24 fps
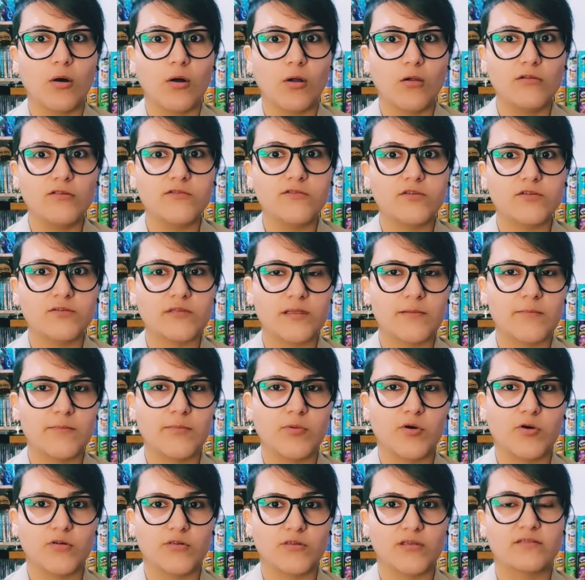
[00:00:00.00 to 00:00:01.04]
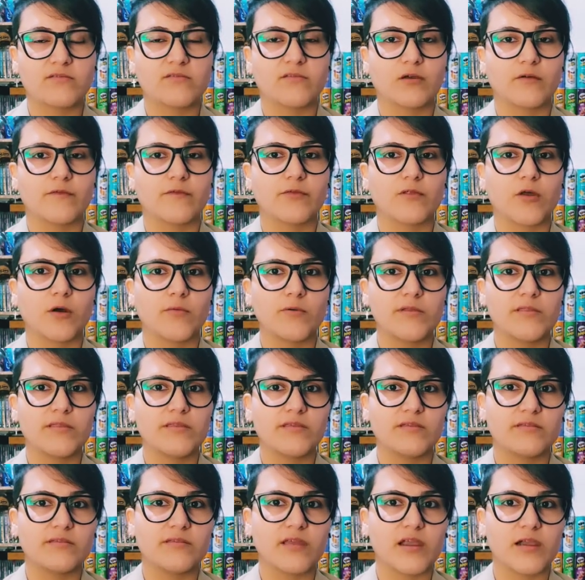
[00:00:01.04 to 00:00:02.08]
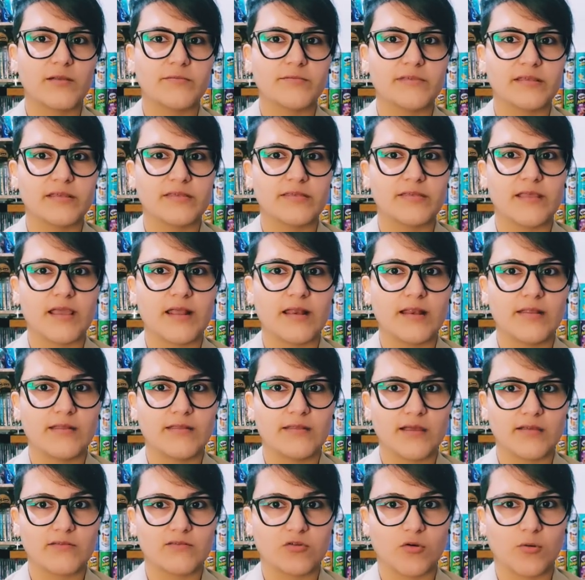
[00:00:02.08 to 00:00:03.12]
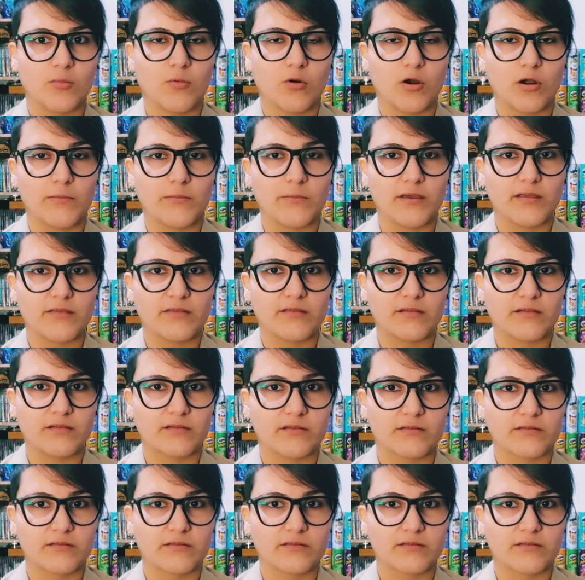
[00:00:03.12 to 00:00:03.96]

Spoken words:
also the importance of knowing these terms in daily tasks on board vessels.